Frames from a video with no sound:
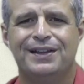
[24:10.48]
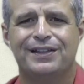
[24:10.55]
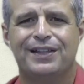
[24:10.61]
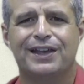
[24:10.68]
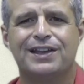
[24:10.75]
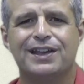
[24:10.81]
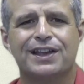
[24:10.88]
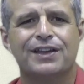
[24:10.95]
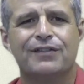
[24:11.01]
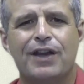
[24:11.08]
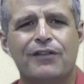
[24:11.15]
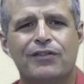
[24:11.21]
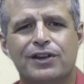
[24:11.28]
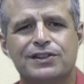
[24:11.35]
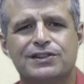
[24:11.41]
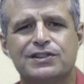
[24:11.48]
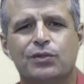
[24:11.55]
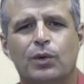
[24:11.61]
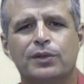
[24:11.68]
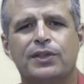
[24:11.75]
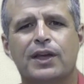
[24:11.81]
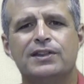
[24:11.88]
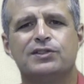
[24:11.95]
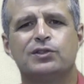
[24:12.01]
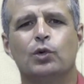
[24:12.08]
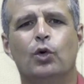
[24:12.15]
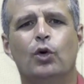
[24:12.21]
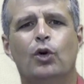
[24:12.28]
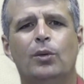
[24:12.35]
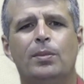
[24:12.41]
They can give evidence of what they
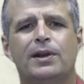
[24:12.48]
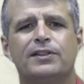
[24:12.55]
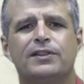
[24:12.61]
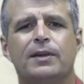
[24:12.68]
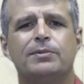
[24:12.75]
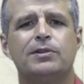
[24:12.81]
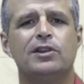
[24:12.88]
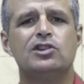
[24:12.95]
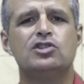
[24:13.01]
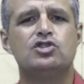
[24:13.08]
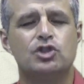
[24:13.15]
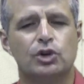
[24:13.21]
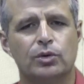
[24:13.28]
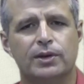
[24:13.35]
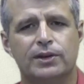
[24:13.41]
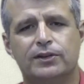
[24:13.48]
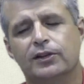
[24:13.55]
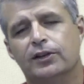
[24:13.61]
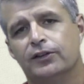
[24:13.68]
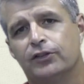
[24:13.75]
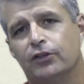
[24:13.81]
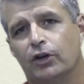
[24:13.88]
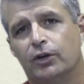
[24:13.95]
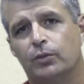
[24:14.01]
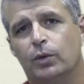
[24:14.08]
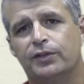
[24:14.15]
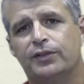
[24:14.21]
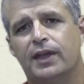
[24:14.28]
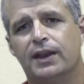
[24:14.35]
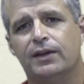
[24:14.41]
saw, but it's up to the jury to decide
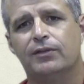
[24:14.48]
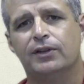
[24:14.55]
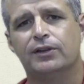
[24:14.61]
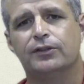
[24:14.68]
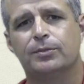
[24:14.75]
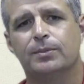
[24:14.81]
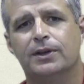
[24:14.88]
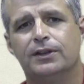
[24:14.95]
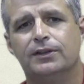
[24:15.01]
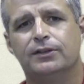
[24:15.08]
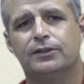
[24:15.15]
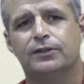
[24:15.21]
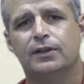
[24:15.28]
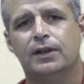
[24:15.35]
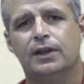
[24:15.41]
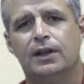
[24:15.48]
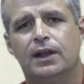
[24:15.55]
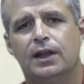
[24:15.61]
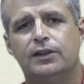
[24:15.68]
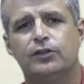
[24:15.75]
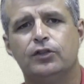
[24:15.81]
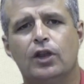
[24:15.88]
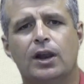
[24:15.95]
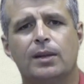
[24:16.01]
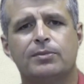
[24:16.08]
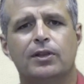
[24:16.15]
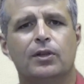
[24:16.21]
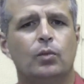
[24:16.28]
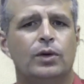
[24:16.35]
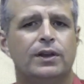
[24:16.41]
what that evidence means. It's not up
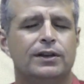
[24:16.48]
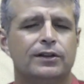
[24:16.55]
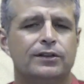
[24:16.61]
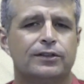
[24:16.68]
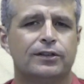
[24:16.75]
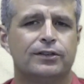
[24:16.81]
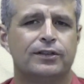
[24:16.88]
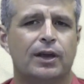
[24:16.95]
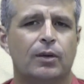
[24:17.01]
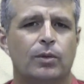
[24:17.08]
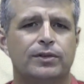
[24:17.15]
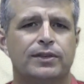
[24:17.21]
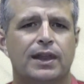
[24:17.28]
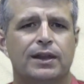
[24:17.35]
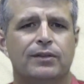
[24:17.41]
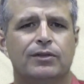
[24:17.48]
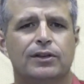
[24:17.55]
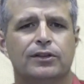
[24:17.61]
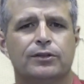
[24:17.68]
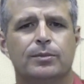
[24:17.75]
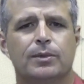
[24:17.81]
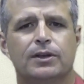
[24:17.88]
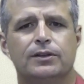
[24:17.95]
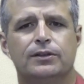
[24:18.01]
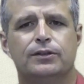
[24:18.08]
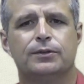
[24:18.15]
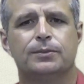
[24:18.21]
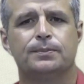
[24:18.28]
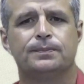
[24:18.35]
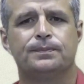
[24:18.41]
to the witness to say what that evidence means.